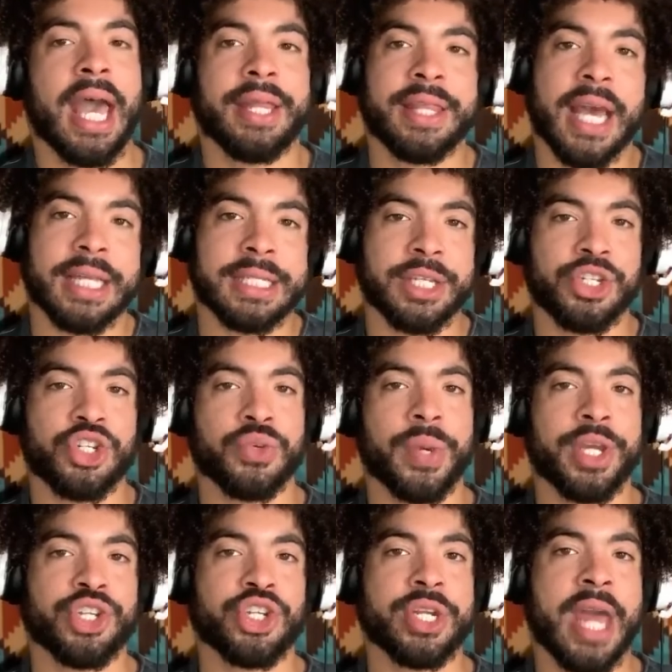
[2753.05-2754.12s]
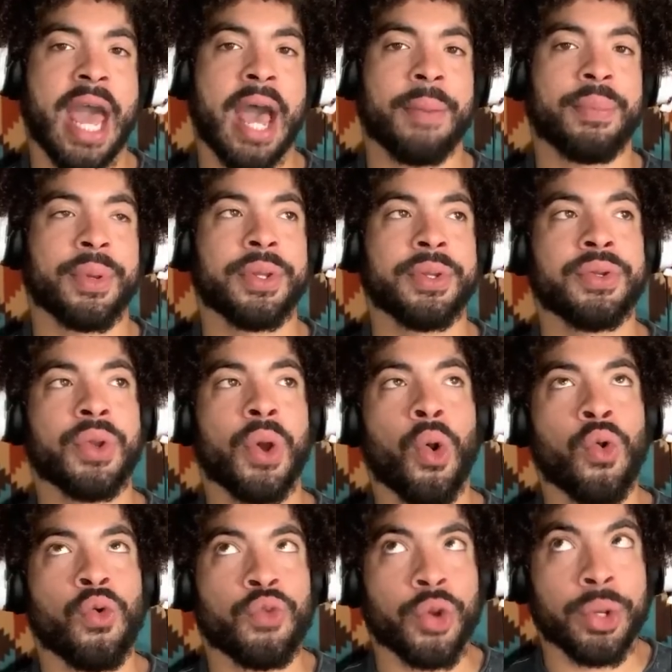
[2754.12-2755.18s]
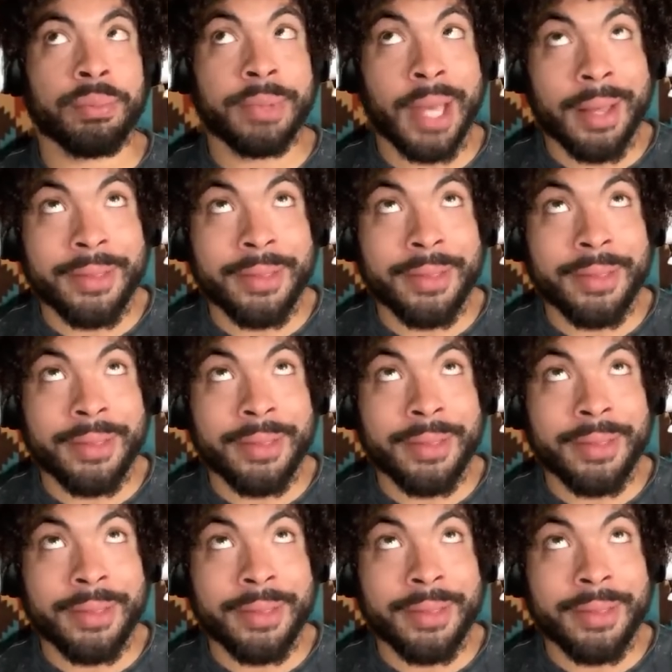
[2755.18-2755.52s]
had that situation happen over,